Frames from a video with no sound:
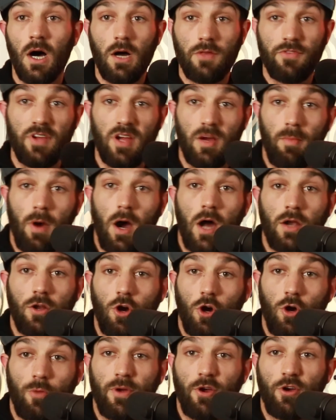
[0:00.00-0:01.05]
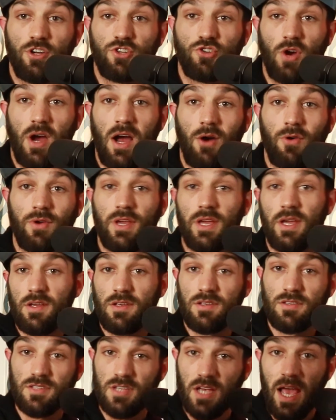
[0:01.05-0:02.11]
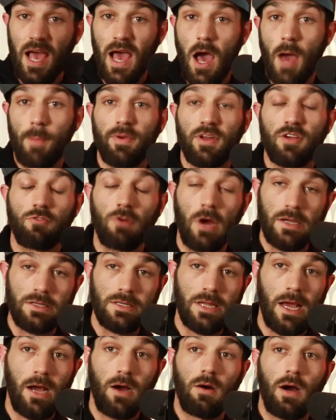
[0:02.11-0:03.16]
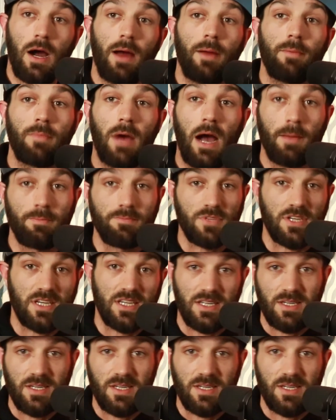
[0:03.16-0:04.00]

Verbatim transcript: The Ahmaud Arbery trial is happening right now. I'm I'm